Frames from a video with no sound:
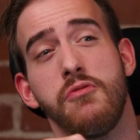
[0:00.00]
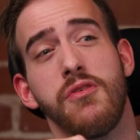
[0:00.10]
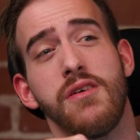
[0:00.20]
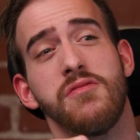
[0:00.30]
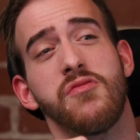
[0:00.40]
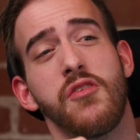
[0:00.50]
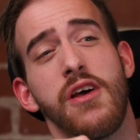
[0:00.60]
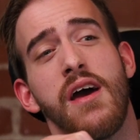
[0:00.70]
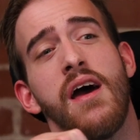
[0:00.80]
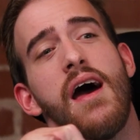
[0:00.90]
this
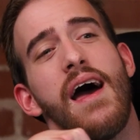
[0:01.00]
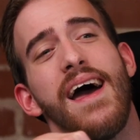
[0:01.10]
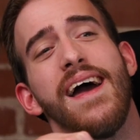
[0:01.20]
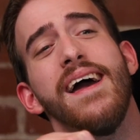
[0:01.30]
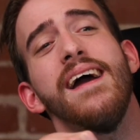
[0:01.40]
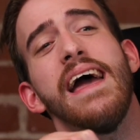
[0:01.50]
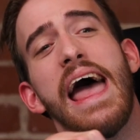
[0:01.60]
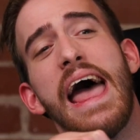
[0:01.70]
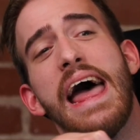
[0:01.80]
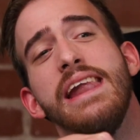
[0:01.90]
today.
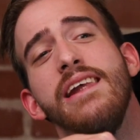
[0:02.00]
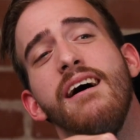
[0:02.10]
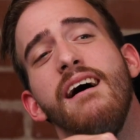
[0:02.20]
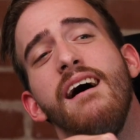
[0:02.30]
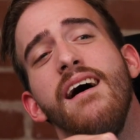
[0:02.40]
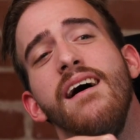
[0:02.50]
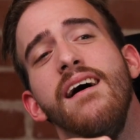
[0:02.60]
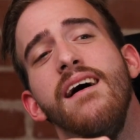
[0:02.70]
And I'm